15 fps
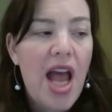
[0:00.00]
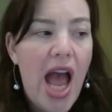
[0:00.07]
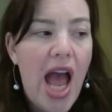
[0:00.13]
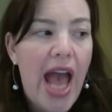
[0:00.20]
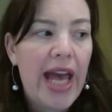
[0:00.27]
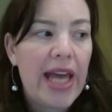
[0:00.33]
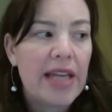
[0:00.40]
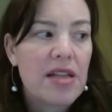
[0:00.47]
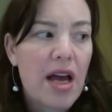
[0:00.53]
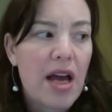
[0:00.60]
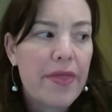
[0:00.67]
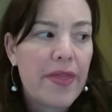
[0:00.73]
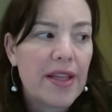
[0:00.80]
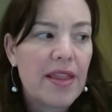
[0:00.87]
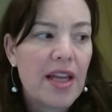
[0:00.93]
And I
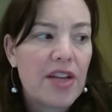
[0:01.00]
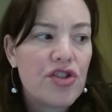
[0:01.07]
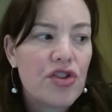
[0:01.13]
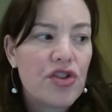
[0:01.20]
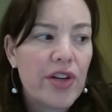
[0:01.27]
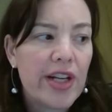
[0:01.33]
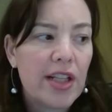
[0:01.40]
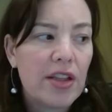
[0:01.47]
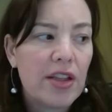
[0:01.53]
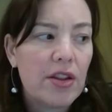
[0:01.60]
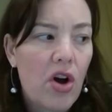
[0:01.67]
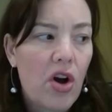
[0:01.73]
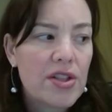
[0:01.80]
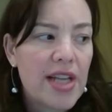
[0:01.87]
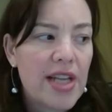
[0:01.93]
think that during
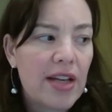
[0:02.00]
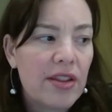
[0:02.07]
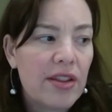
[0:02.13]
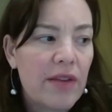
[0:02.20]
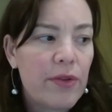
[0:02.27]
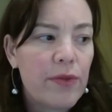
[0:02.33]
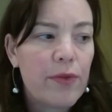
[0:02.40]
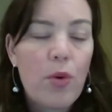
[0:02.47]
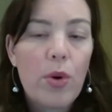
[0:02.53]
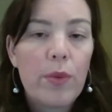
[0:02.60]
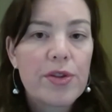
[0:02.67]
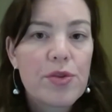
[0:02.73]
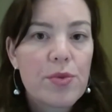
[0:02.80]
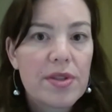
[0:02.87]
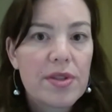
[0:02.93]
lockdown level 4,
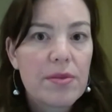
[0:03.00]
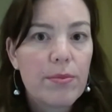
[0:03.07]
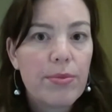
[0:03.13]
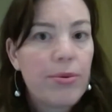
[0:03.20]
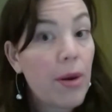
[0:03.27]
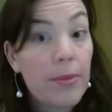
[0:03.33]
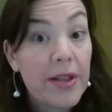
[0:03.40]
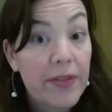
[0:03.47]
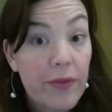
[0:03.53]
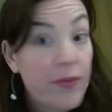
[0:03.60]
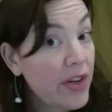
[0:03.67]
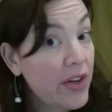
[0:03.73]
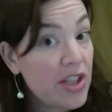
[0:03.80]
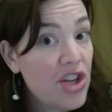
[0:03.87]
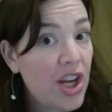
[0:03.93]
which was probably
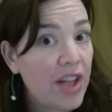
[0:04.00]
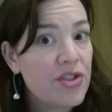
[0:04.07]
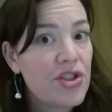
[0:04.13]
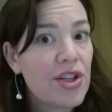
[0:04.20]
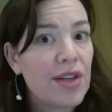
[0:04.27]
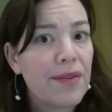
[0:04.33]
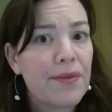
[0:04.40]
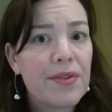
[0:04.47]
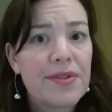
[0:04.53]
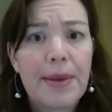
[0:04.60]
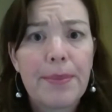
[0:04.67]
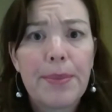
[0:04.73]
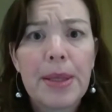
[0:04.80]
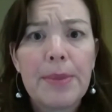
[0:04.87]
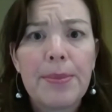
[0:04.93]
very challenging for some
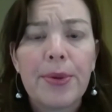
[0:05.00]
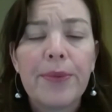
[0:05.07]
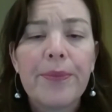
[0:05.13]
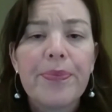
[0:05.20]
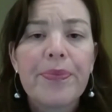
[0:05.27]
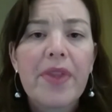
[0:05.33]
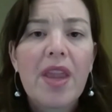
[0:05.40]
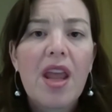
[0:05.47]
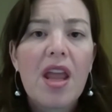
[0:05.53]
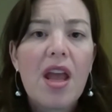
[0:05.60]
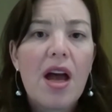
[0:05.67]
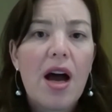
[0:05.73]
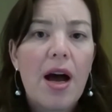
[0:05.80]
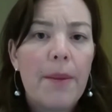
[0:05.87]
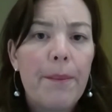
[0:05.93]
people,
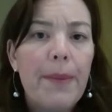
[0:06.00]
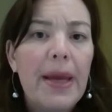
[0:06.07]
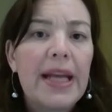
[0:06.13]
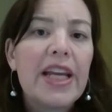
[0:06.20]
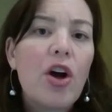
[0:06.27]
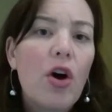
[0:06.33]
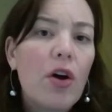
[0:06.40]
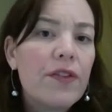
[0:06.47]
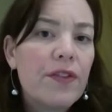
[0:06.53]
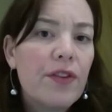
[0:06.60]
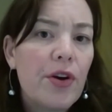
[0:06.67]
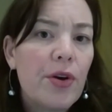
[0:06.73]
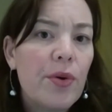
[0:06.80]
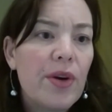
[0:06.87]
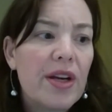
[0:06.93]
many
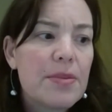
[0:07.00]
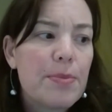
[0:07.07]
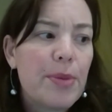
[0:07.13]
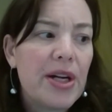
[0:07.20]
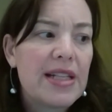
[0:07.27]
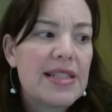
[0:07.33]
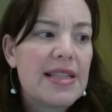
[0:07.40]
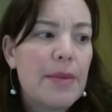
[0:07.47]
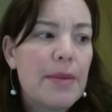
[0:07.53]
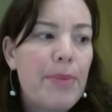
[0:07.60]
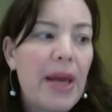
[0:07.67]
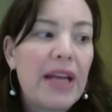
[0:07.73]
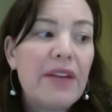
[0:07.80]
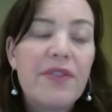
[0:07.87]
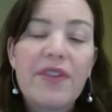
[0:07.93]
also experienced the
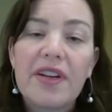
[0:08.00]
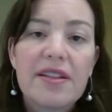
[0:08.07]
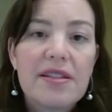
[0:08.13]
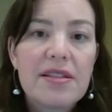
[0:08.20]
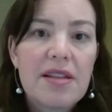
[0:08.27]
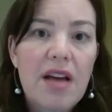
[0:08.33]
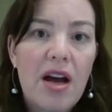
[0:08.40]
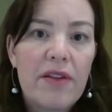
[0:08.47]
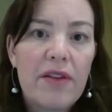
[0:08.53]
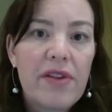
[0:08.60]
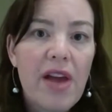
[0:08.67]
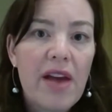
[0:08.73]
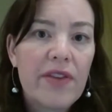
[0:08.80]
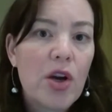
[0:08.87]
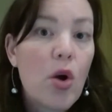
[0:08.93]
benefits of
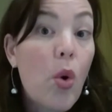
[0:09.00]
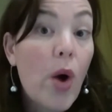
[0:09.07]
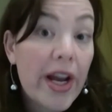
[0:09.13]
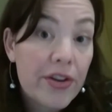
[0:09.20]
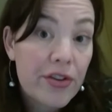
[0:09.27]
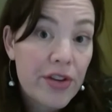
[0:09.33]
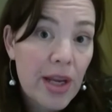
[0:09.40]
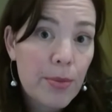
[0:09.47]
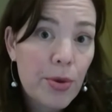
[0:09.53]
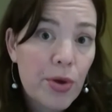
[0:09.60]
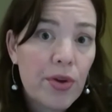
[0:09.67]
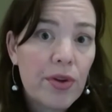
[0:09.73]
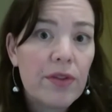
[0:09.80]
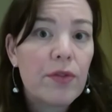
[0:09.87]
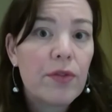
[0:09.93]
having quieter
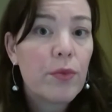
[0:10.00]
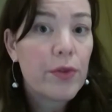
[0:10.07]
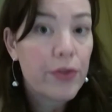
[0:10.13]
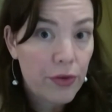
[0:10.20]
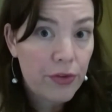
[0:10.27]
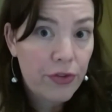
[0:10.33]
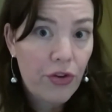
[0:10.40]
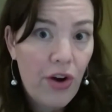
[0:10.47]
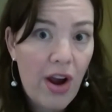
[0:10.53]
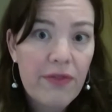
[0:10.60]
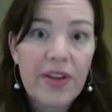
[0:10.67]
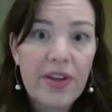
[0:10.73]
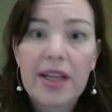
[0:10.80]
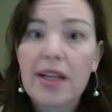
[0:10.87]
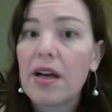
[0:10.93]
neighborhoods, reduced
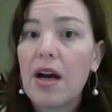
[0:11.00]
traffic,